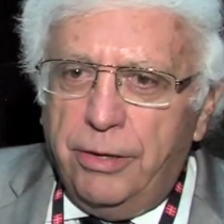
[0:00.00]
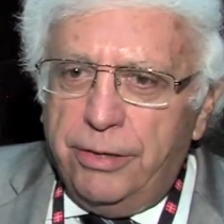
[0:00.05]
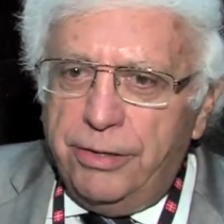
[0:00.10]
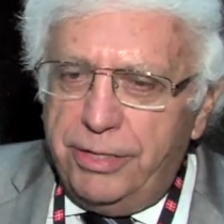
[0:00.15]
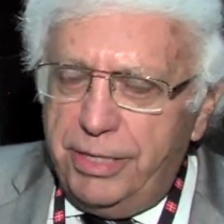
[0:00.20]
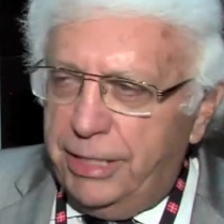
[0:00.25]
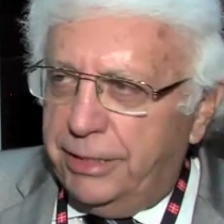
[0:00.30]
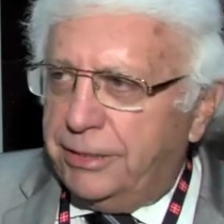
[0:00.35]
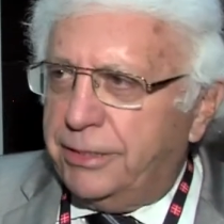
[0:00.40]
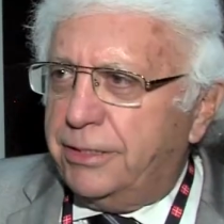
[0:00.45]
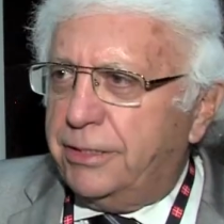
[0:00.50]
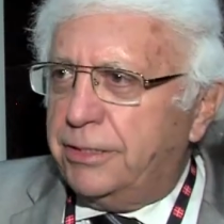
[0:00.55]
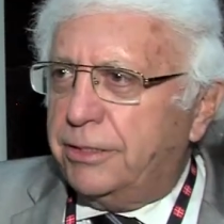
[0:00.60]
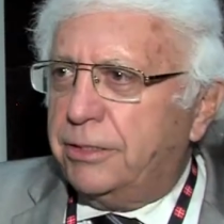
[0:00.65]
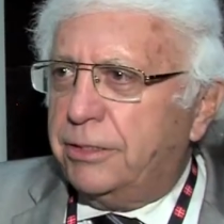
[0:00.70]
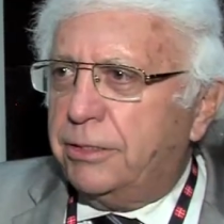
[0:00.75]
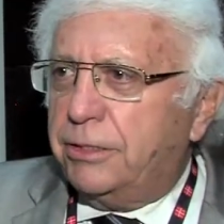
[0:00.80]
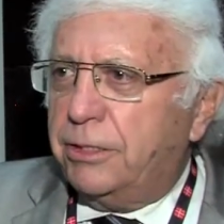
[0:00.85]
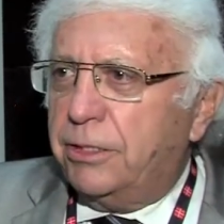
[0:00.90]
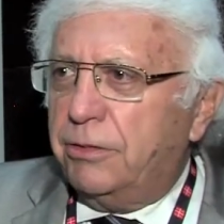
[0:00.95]

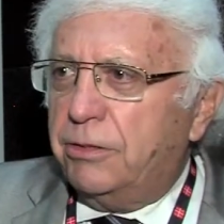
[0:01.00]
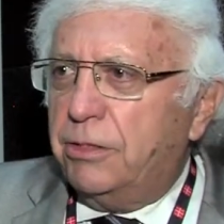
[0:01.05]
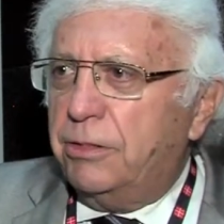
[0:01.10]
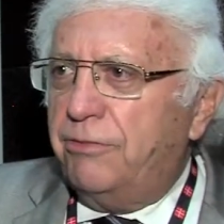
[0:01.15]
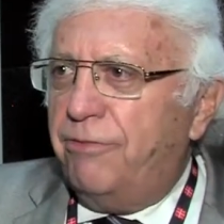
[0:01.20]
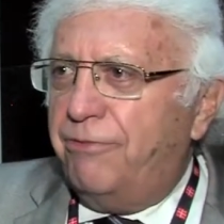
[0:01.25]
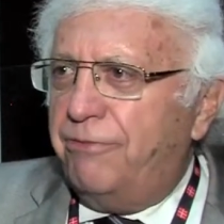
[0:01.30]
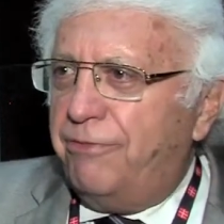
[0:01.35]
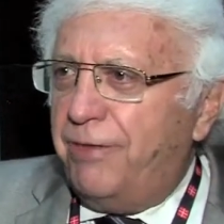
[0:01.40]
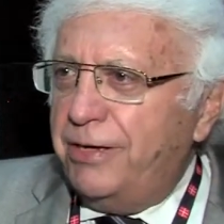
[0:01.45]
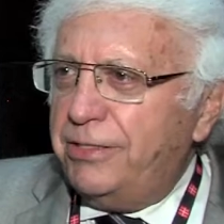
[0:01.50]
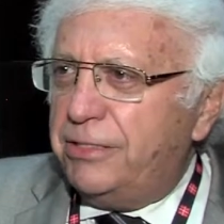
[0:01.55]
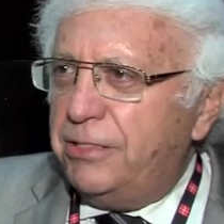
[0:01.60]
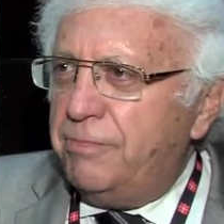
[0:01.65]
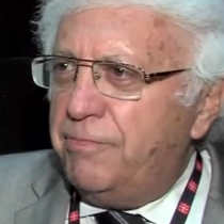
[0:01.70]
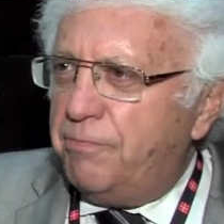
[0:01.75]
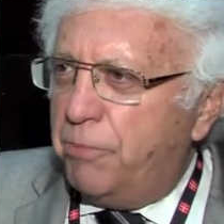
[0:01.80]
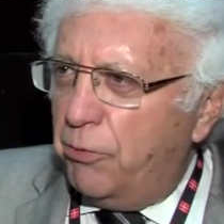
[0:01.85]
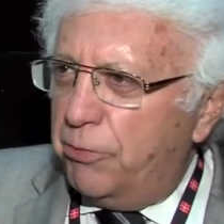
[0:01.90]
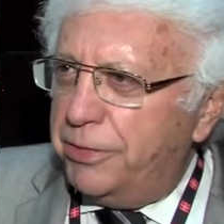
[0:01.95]
Yes,
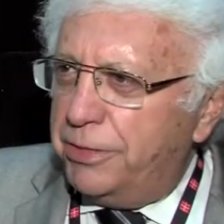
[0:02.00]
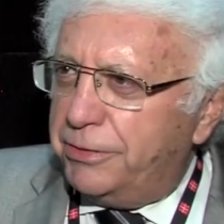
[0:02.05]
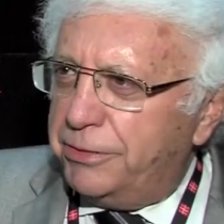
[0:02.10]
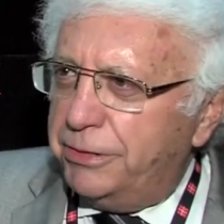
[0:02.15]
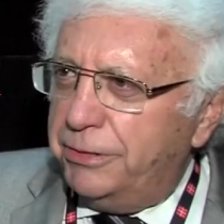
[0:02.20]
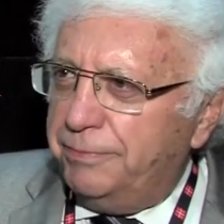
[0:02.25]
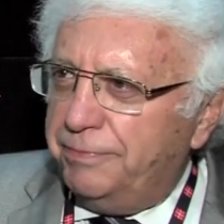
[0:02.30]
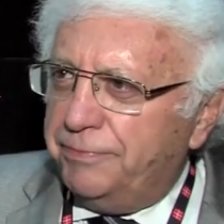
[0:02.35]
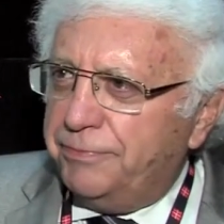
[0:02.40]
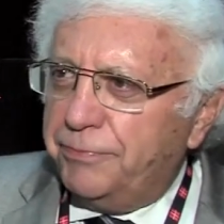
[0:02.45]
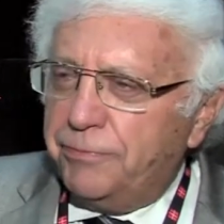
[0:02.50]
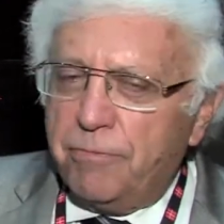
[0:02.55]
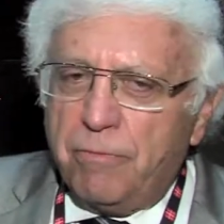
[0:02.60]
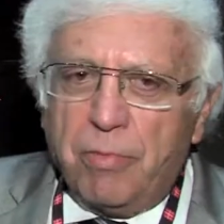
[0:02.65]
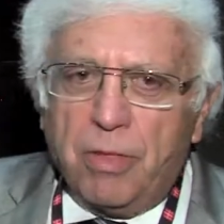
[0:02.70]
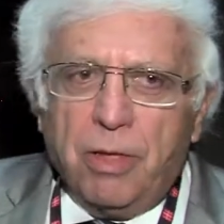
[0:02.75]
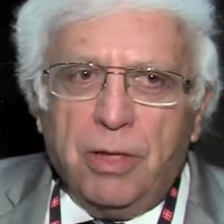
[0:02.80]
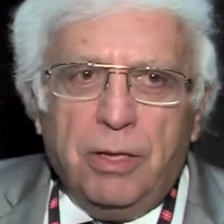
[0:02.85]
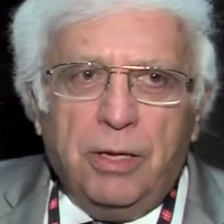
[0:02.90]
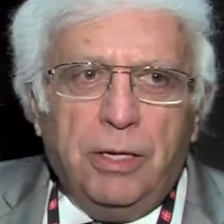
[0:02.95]
fighting poverty,
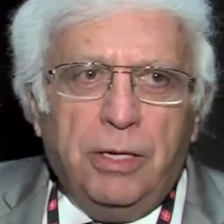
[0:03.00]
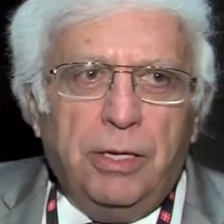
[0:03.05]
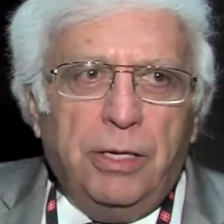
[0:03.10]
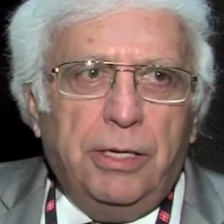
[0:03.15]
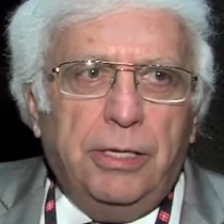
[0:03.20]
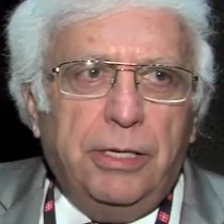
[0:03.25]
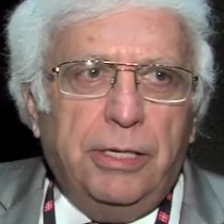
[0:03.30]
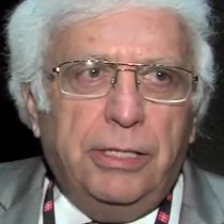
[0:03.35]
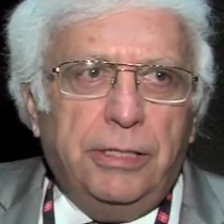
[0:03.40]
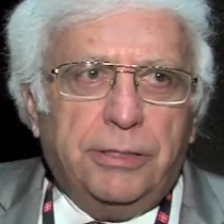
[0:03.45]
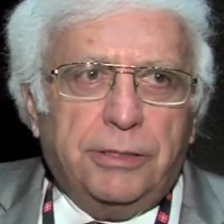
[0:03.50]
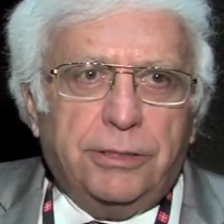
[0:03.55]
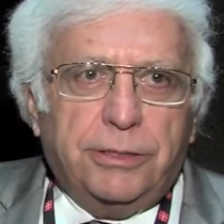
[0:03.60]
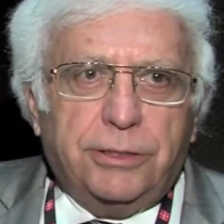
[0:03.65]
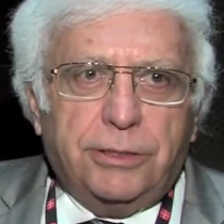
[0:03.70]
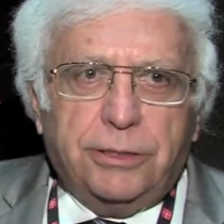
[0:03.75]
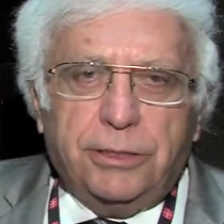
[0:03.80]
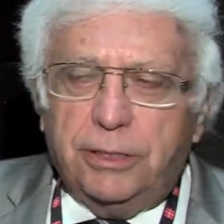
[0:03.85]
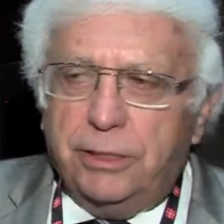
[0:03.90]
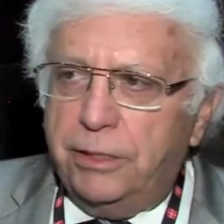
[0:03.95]

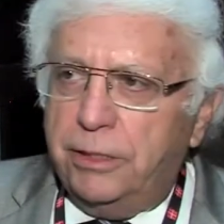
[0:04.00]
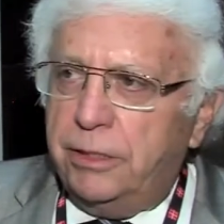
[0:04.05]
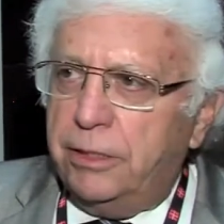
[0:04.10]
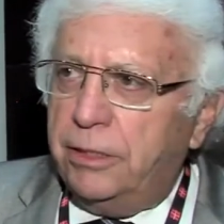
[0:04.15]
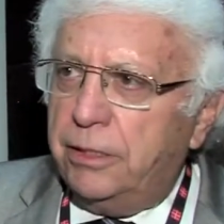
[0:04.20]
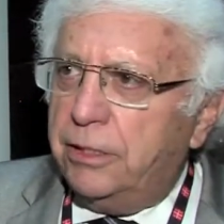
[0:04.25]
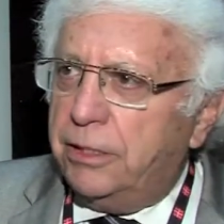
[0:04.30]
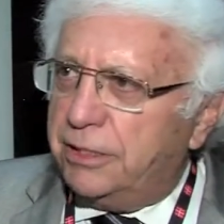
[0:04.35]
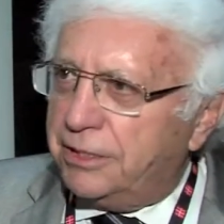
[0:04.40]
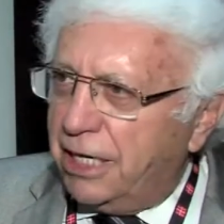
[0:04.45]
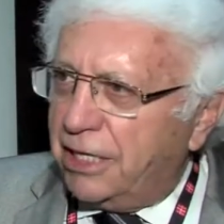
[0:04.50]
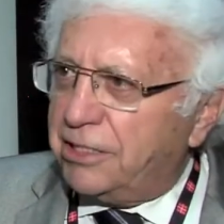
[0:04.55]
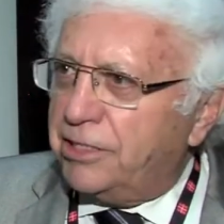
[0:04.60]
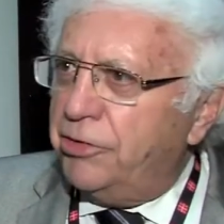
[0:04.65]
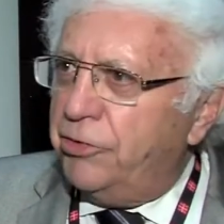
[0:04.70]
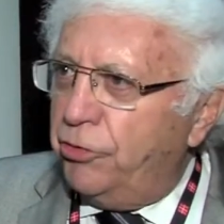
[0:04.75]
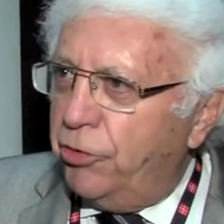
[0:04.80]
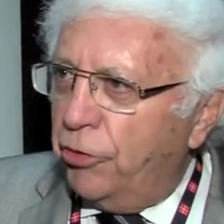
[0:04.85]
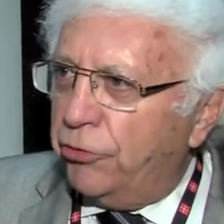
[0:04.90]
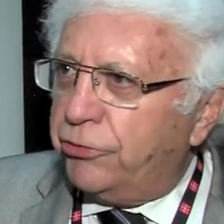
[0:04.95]
it's exactly
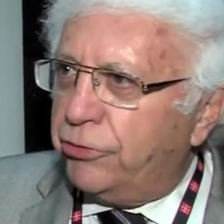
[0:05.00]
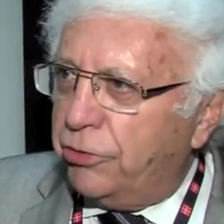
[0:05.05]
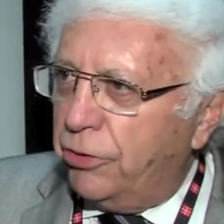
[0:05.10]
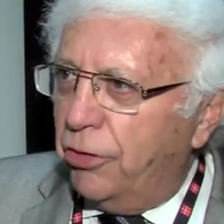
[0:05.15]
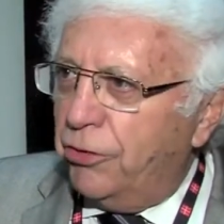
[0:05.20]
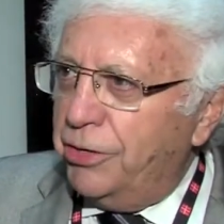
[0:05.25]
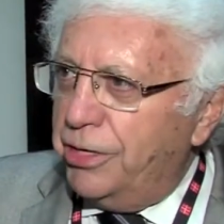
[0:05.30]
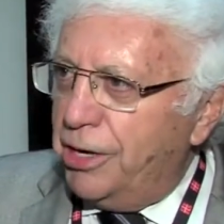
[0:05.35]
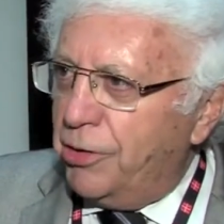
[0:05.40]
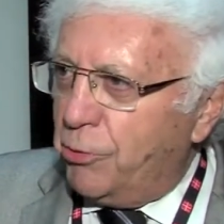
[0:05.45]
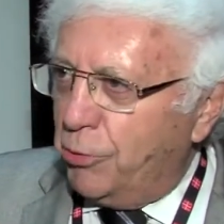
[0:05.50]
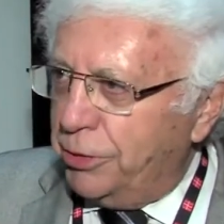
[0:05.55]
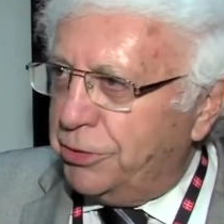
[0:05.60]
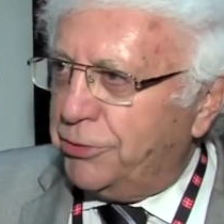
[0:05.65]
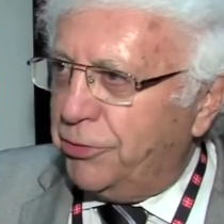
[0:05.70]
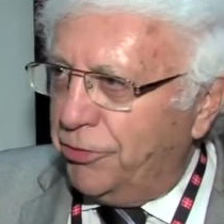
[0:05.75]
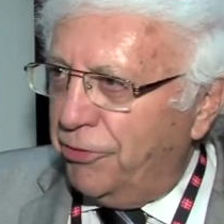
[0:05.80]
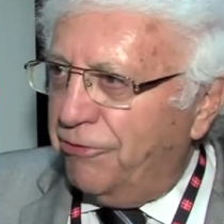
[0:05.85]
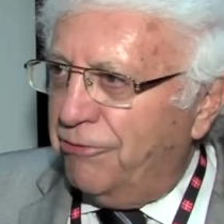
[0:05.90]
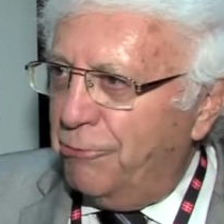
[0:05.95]
not only a
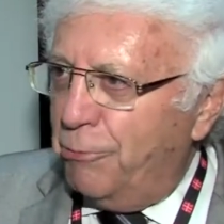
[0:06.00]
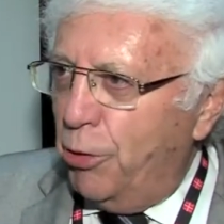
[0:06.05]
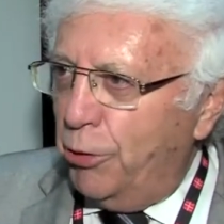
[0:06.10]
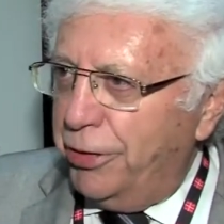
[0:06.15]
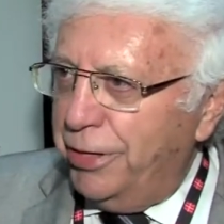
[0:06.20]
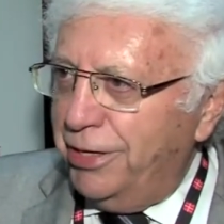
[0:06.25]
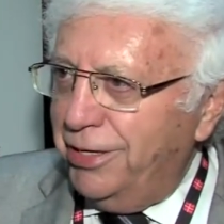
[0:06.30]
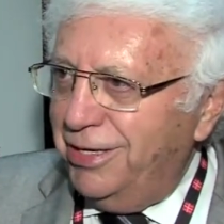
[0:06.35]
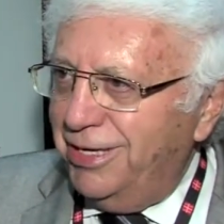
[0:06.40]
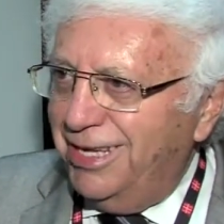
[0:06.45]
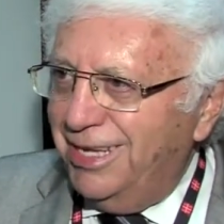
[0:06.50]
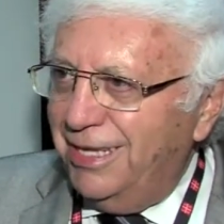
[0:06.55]
question of money.